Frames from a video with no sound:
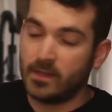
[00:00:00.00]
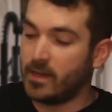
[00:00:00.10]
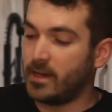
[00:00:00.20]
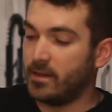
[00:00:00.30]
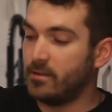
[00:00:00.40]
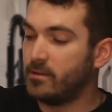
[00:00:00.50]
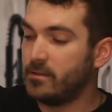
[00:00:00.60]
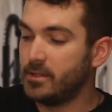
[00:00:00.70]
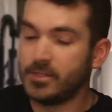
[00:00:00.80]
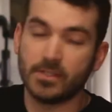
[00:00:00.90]
I
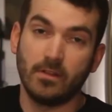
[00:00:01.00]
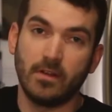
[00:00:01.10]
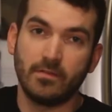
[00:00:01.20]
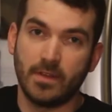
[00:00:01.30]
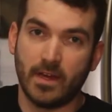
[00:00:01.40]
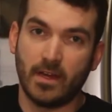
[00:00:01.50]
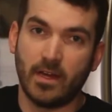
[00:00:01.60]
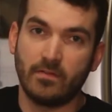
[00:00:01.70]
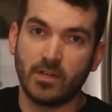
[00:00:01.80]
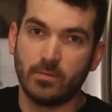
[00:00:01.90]
literally just left that
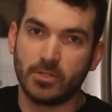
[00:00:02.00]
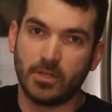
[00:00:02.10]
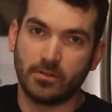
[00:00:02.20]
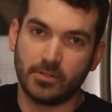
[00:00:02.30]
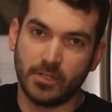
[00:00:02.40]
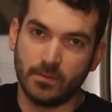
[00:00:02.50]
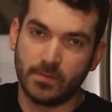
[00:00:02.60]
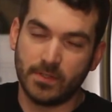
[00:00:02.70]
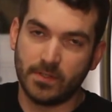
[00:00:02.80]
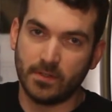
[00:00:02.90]
half cup of chocolate
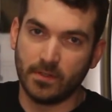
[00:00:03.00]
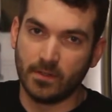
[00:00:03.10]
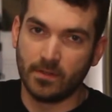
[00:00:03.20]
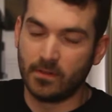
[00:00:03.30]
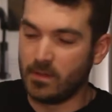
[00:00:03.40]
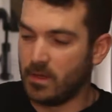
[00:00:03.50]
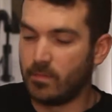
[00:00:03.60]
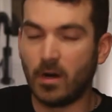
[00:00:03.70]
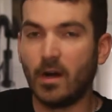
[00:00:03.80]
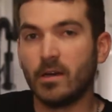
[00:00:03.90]
chips in the
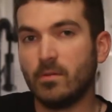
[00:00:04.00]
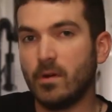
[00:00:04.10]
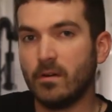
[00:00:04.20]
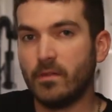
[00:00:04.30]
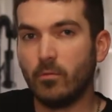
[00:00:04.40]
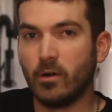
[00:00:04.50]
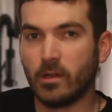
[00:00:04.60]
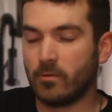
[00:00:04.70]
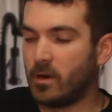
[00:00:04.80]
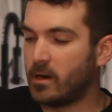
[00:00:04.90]
pot above the
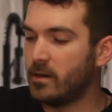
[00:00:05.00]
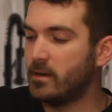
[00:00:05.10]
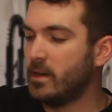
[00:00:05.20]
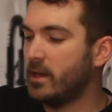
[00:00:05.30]
boiling water.